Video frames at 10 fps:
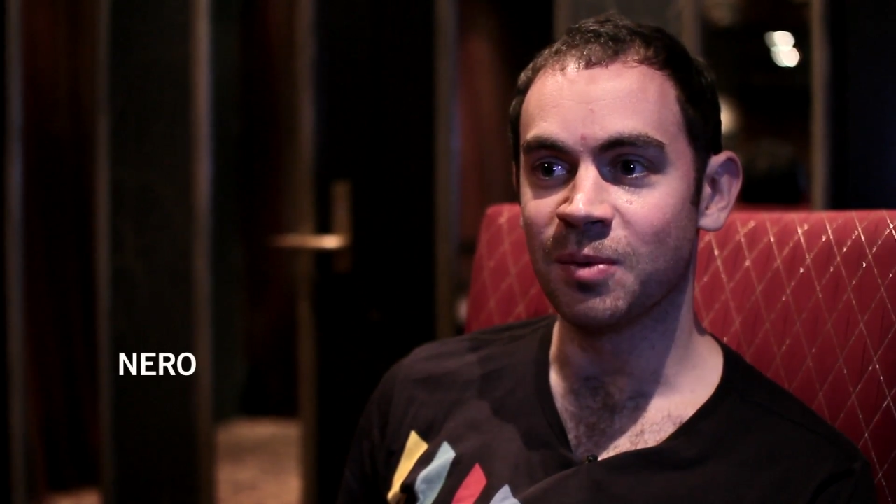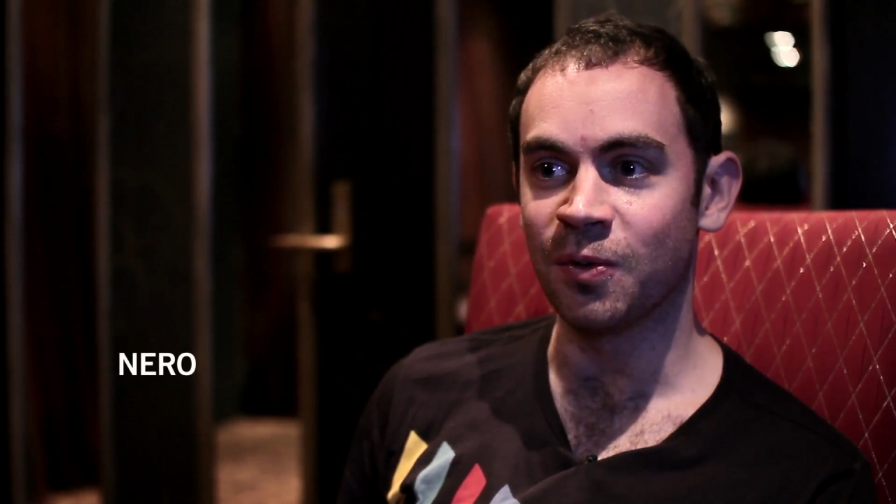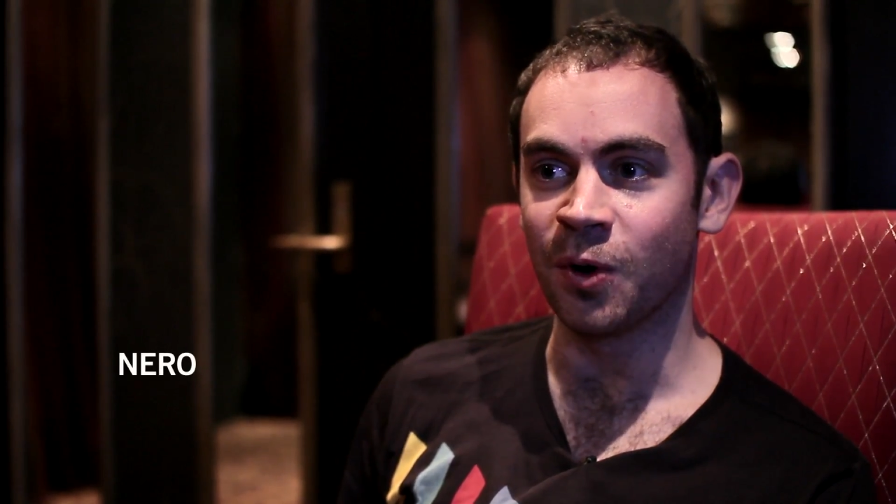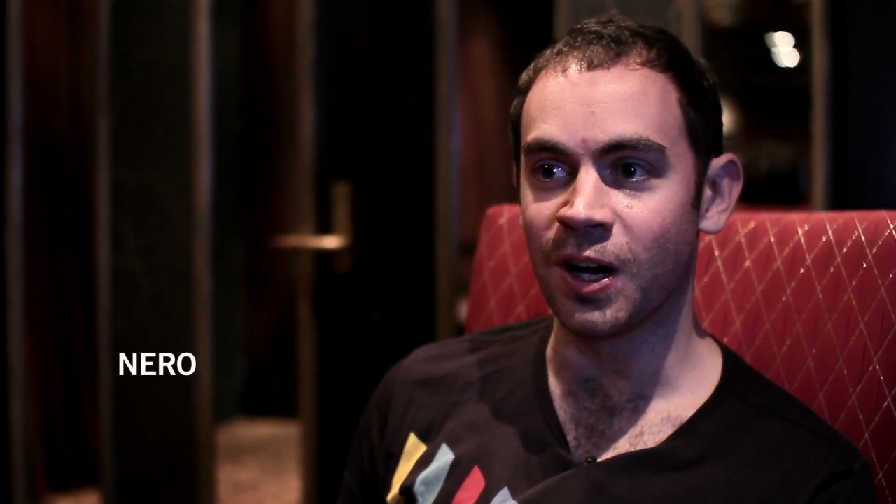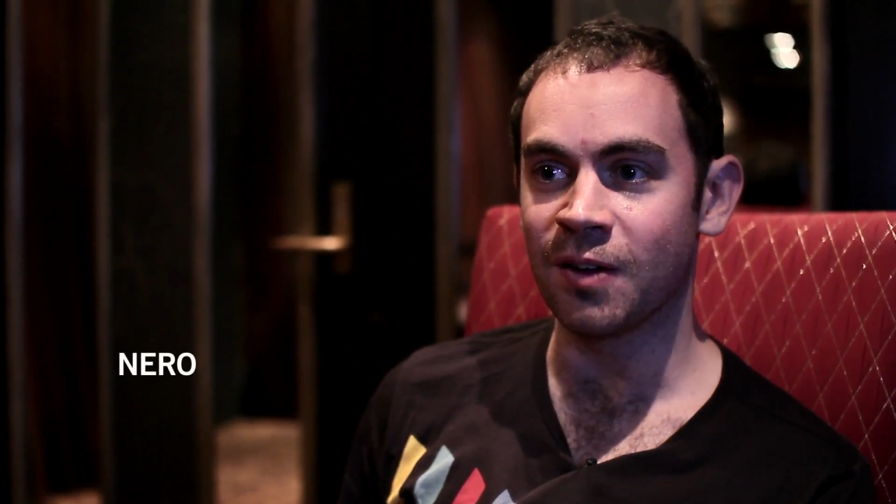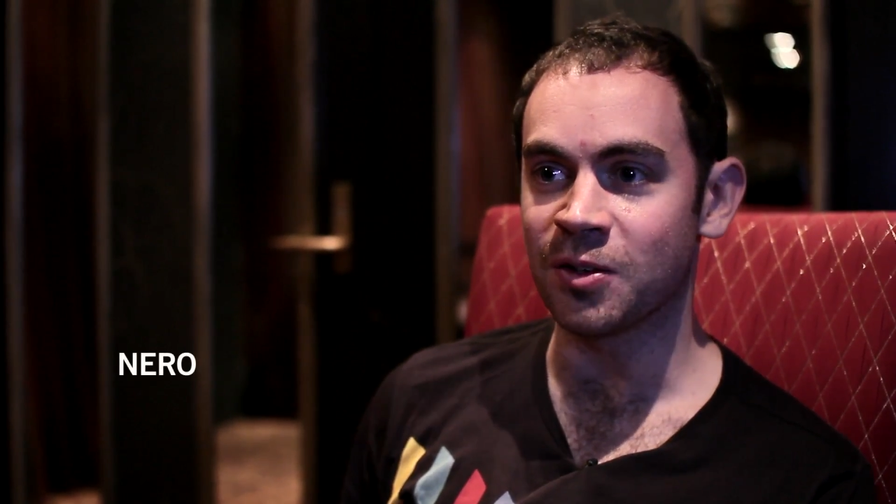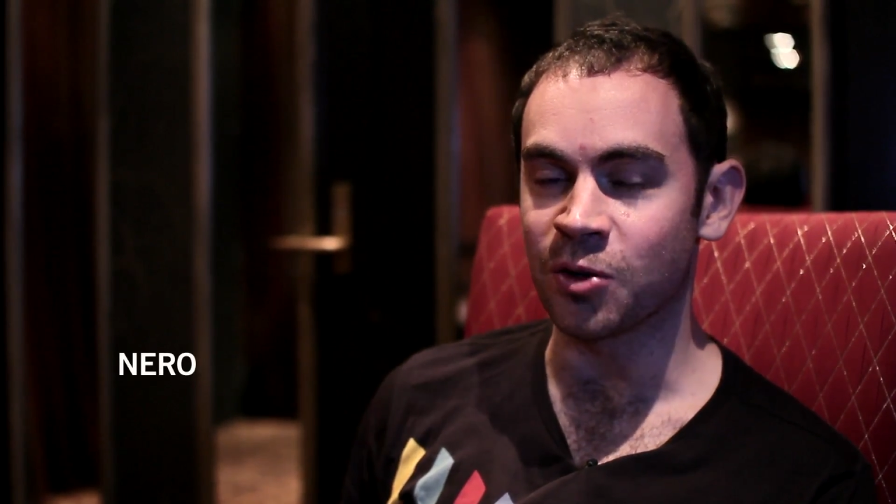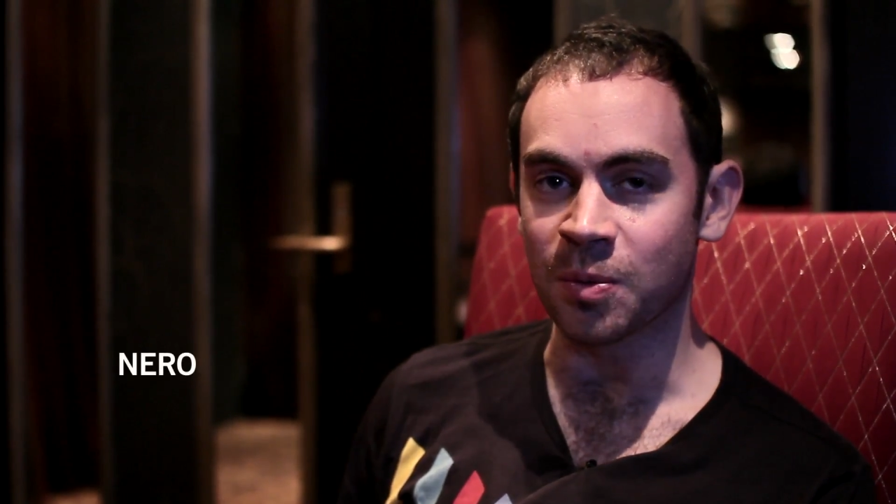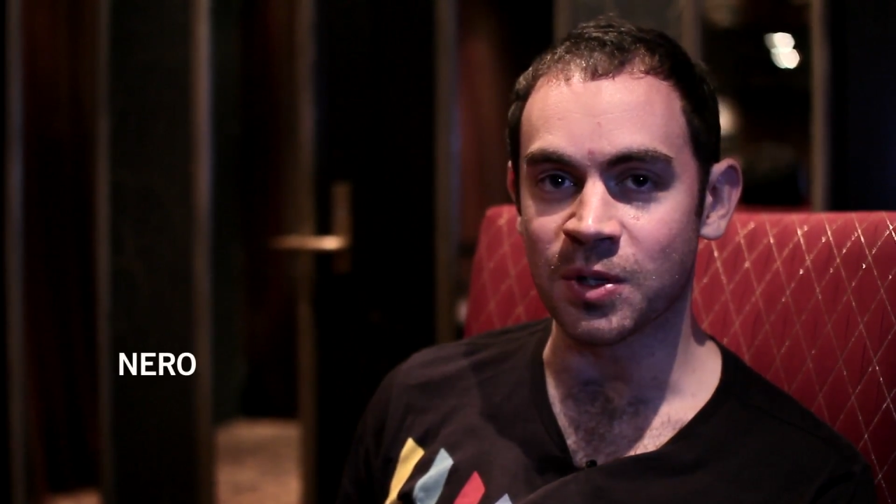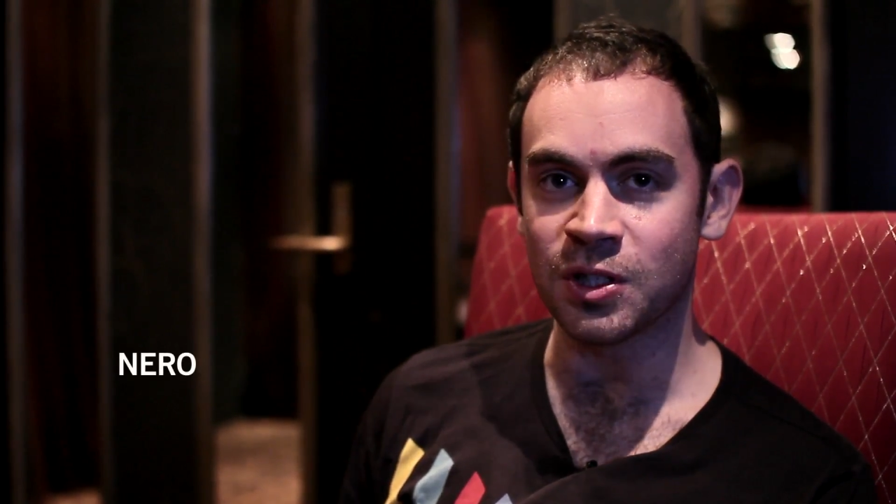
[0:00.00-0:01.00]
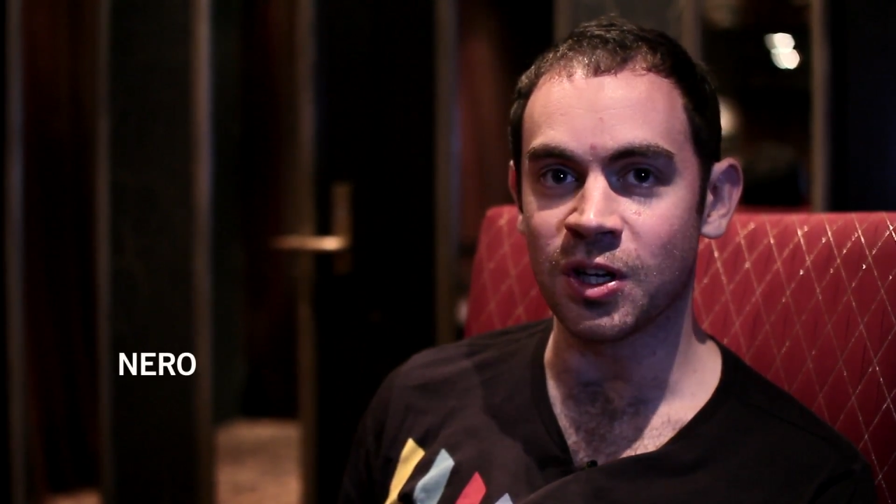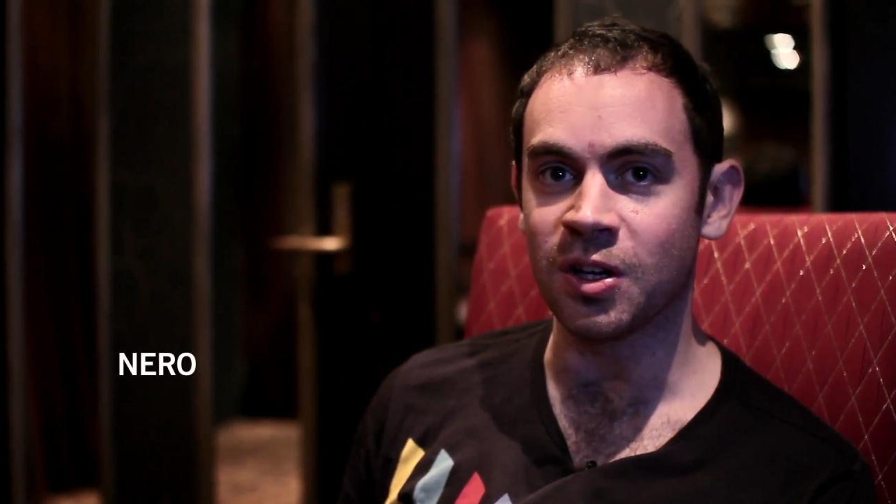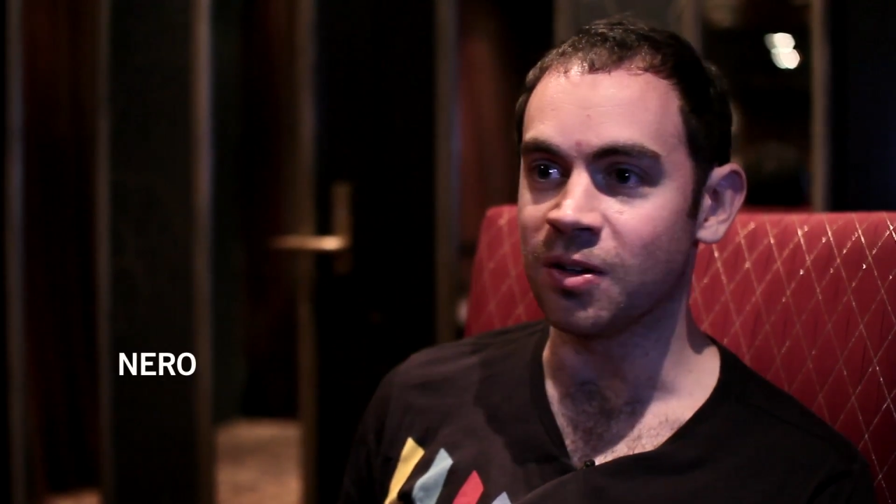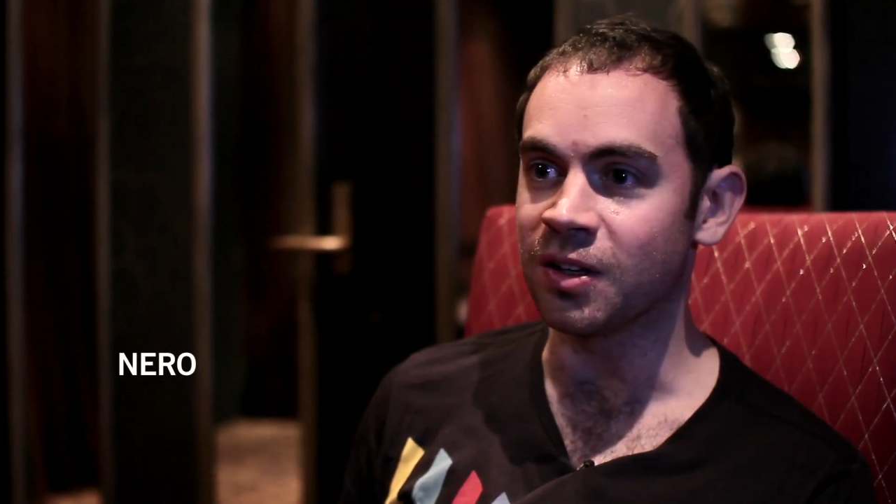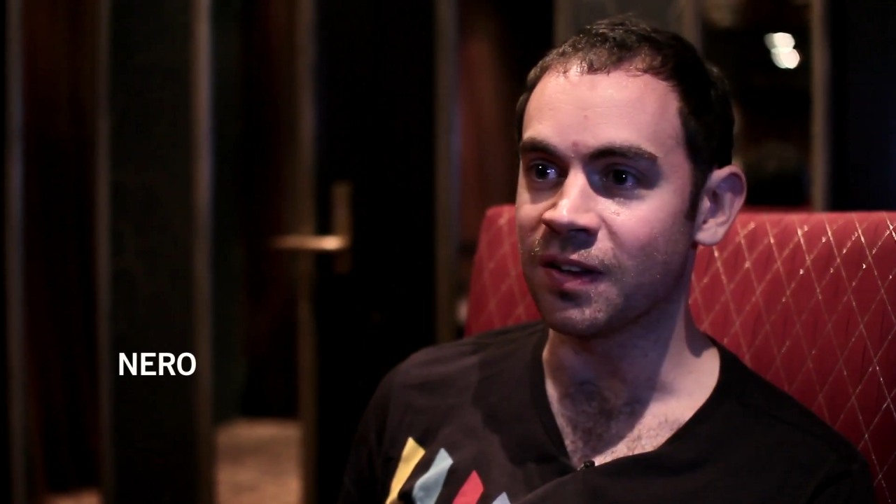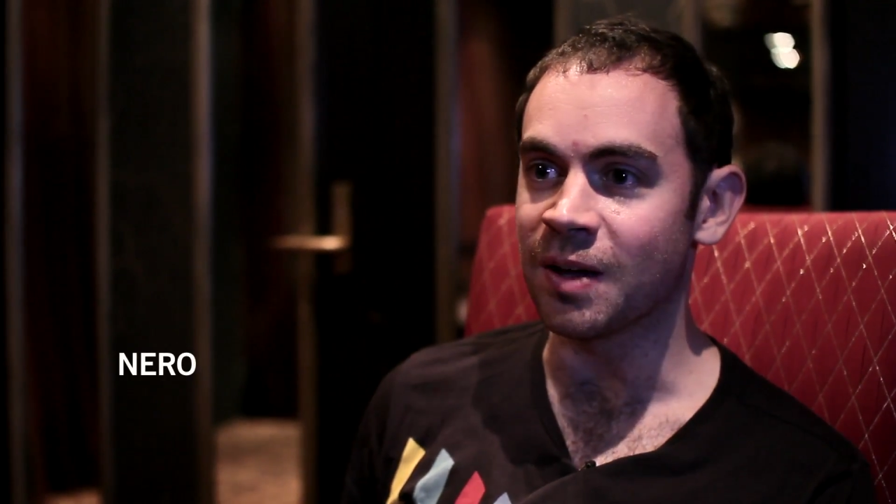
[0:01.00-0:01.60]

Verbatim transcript: Before I even dropped a tune,